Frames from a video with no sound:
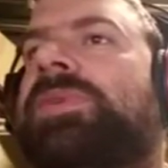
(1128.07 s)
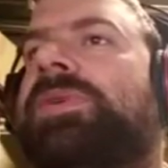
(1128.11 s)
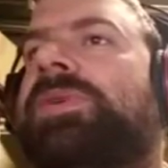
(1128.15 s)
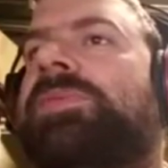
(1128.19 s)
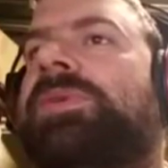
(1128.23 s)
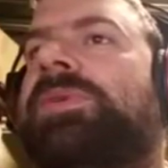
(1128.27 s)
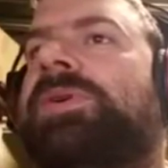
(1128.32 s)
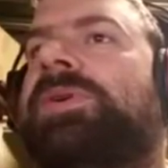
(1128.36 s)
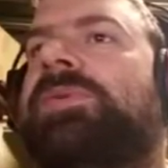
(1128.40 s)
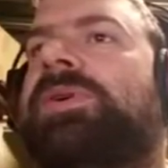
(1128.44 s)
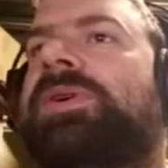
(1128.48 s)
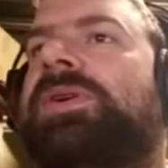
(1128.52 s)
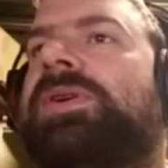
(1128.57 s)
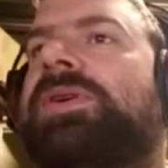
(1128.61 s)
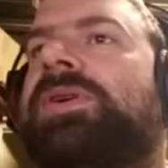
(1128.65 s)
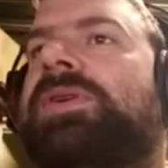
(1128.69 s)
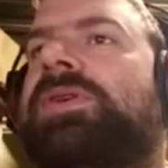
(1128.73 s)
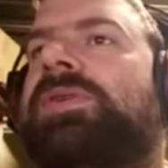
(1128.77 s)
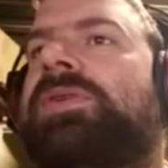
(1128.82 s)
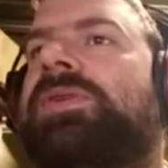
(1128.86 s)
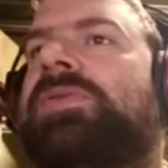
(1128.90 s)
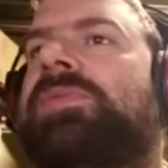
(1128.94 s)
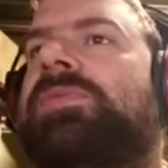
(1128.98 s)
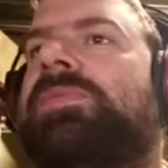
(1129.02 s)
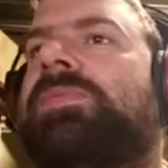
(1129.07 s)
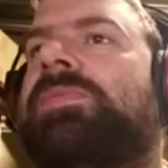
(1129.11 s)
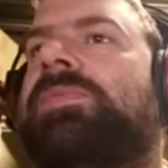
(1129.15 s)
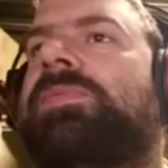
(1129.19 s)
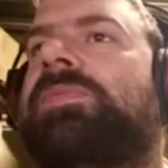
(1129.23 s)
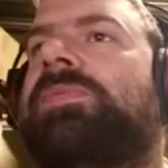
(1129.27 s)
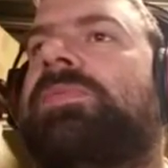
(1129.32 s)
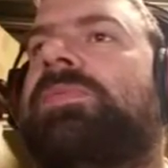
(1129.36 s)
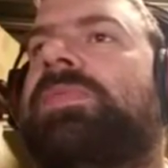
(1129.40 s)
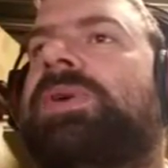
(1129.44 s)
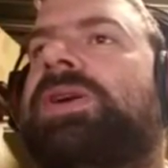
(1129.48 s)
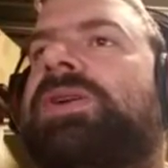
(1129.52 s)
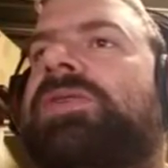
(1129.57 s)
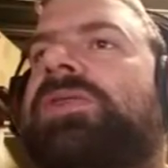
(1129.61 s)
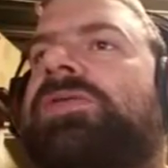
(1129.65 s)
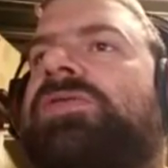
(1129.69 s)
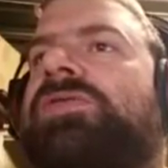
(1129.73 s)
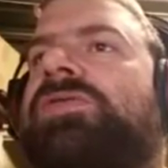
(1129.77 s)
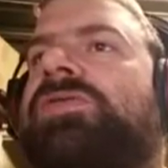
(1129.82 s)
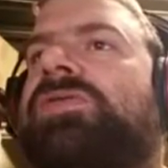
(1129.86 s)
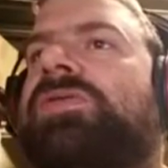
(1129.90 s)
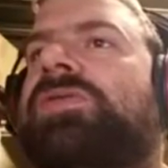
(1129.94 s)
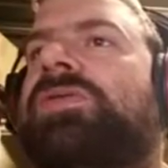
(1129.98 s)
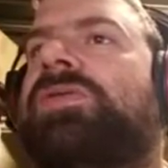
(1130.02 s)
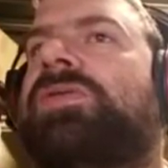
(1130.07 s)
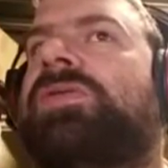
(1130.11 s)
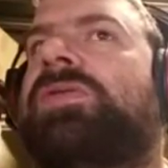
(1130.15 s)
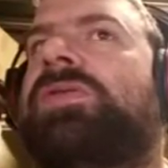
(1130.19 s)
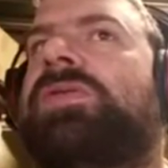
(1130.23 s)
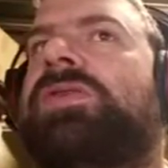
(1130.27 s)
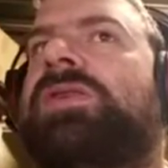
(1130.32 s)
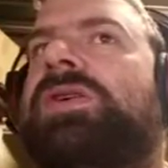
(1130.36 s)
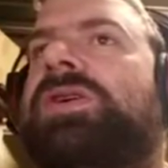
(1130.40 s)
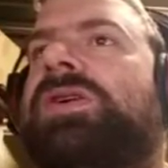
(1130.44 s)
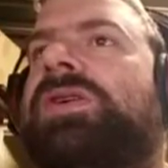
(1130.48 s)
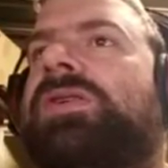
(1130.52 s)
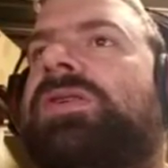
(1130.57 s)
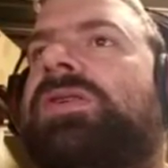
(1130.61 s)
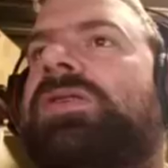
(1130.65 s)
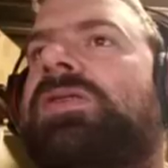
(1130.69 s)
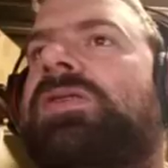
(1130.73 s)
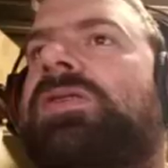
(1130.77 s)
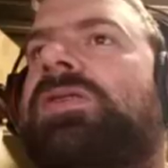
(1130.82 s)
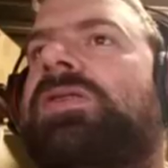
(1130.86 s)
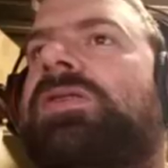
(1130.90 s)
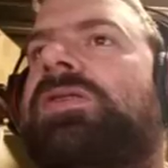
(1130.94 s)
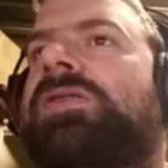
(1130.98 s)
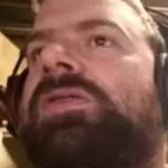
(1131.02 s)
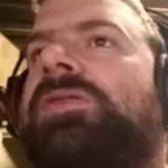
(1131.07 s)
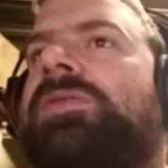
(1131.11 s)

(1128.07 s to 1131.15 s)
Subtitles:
And make it stronger here.